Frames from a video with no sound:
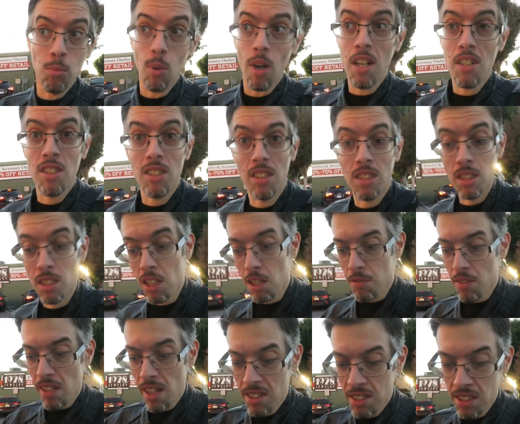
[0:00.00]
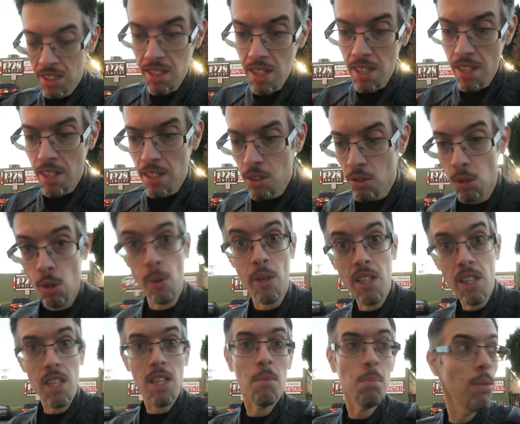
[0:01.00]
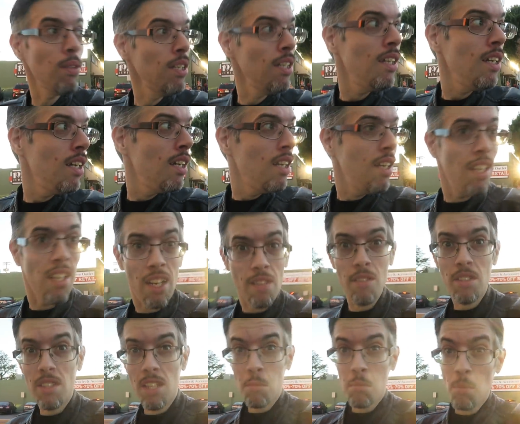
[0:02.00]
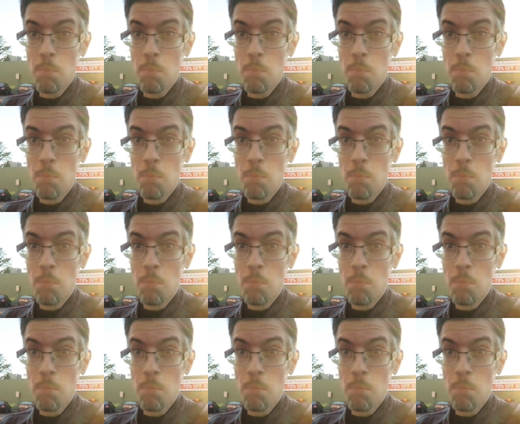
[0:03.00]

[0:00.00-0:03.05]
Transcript: watching and loving as a kid growing up and everything.